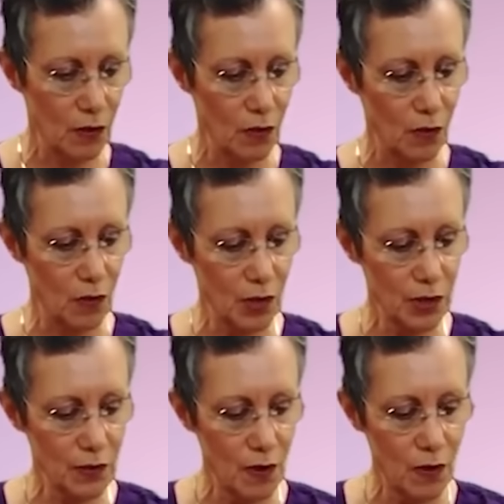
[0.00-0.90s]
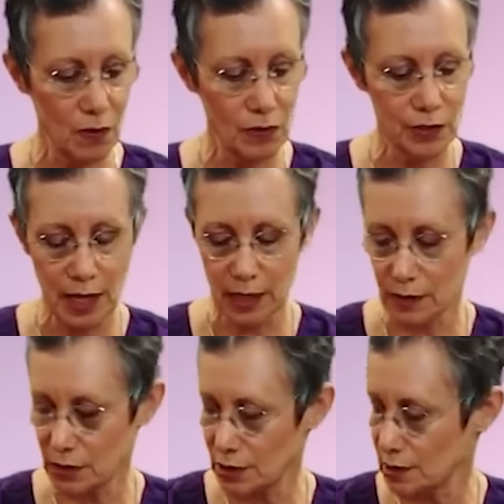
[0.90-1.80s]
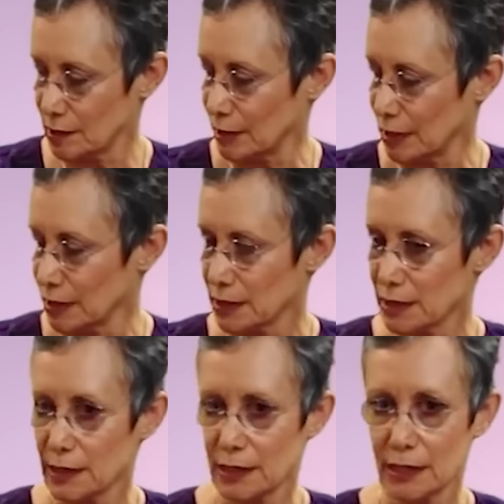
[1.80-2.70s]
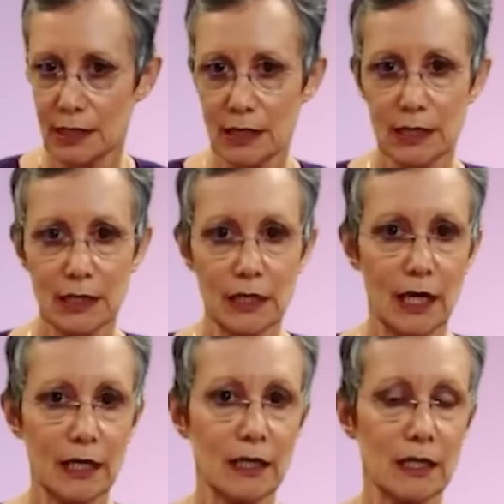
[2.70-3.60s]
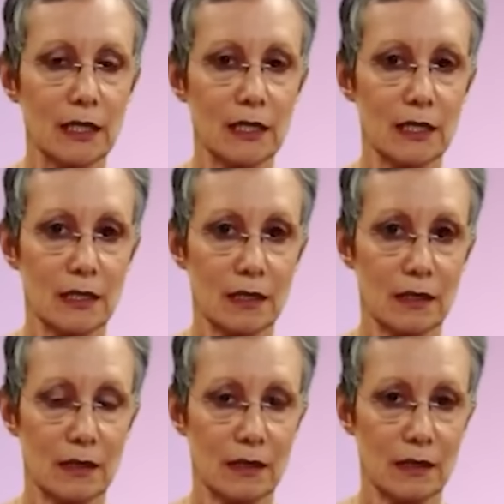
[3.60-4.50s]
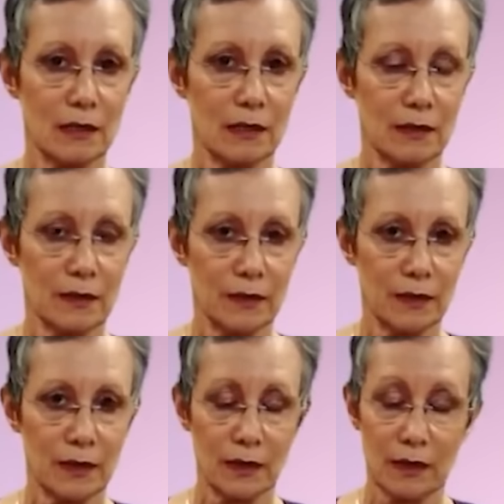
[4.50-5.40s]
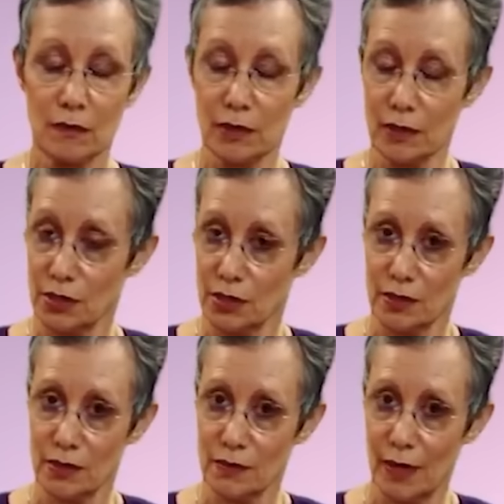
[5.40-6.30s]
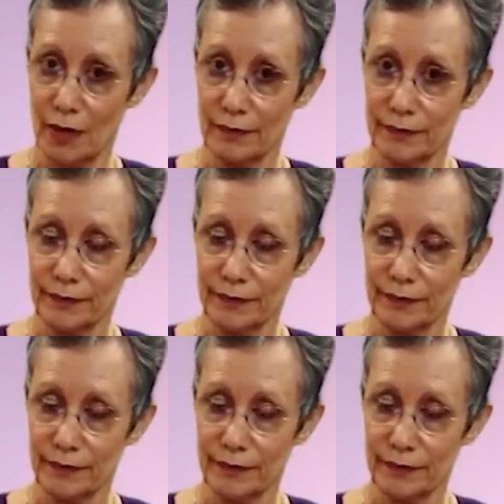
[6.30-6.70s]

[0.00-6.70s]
or you hold the energy space like this, it works just as well.